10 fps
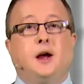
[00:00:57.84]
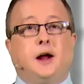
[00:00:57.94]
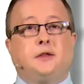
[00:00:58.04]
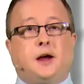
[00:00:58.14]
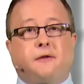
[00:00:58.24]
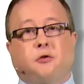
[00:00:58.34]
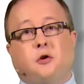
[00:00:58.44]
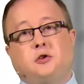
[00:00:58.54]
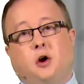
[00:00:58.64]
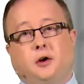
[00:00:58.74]
And therefore, a
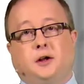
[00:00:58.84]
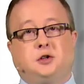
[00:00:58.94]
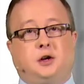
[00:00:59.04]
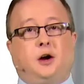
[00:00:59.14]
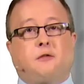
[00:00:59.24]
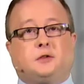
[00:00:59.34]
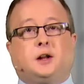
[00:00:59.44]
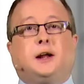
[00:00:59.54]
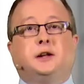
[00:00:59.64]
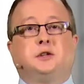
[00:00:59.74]
knowledge of the
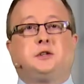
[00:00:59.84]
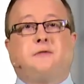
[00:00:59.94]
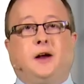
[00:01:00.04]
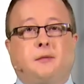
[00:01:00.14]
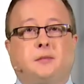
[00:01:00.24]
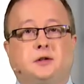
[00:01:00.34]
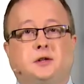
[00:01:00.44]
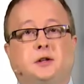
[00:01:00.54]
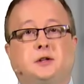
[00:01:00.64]
latest developments in the